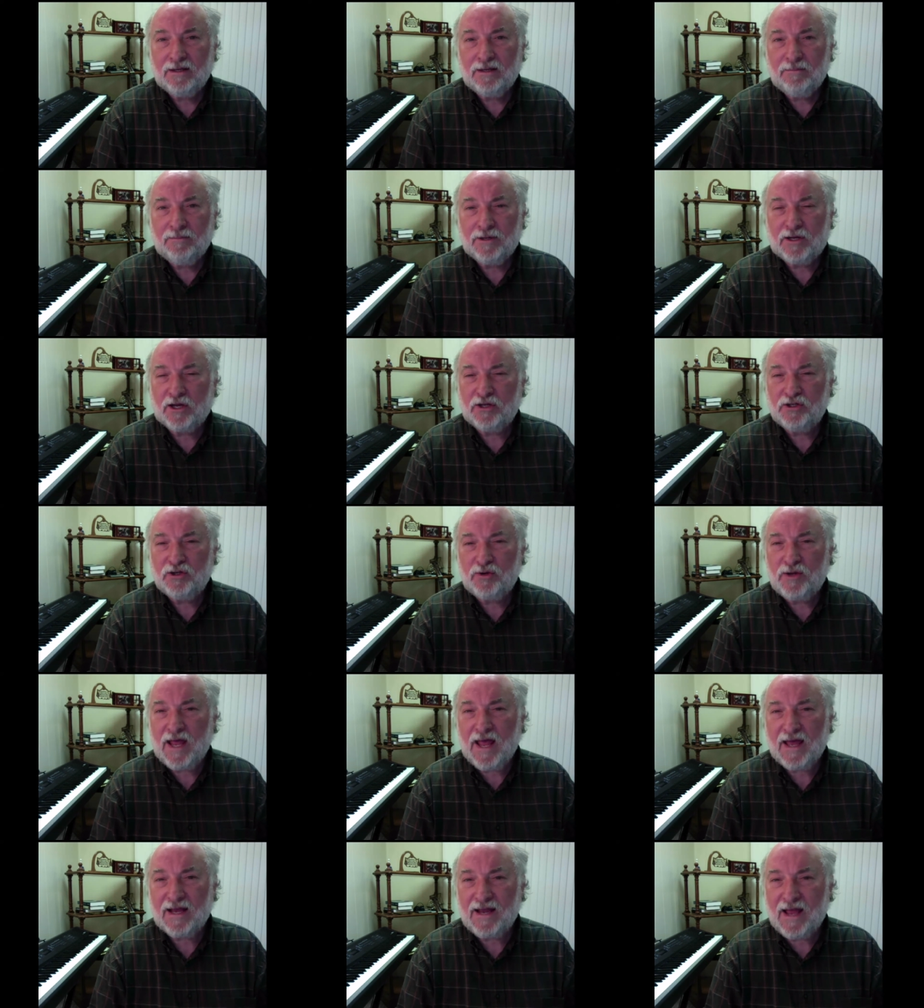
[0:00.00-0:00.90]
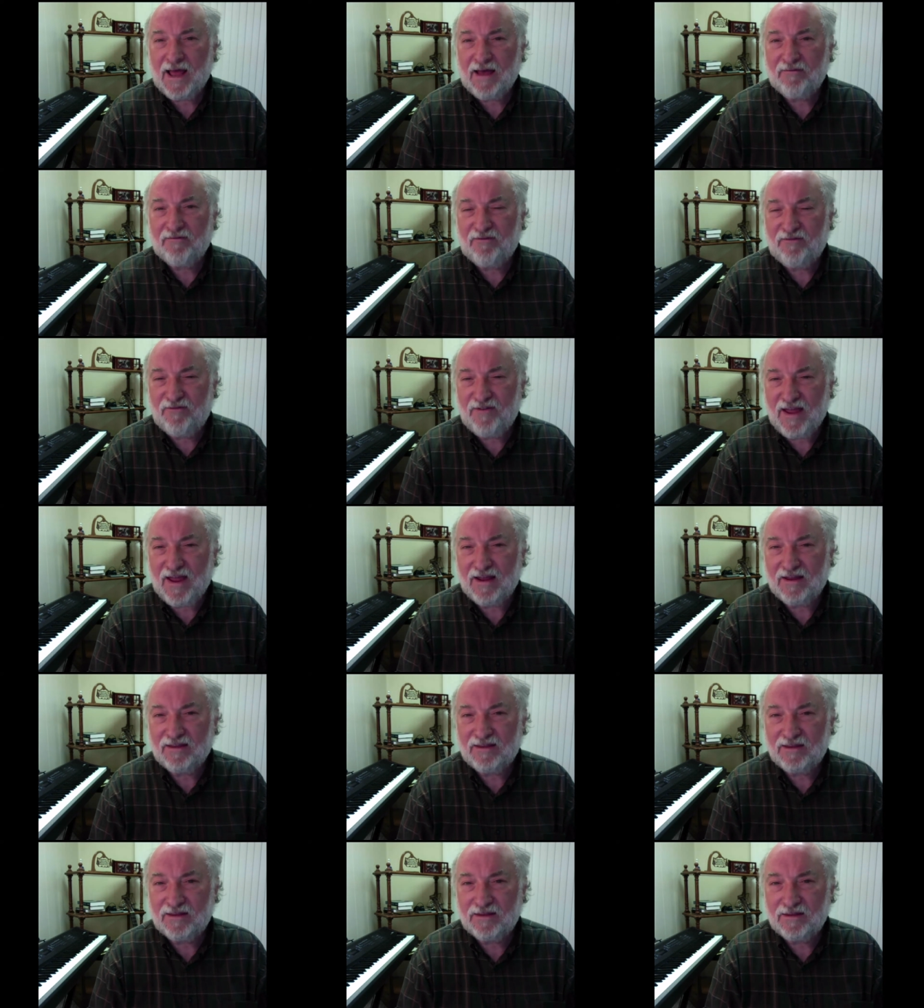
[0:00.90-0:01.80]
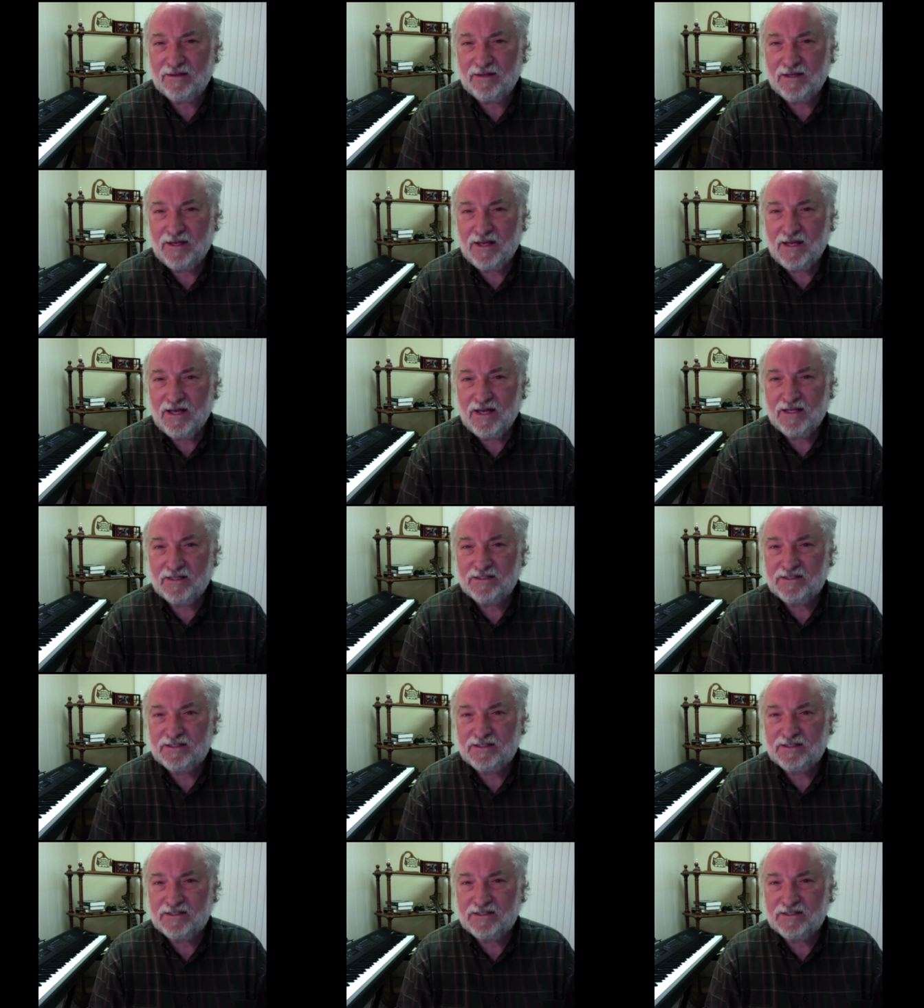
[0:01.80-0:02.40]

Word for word: because you can't have faith in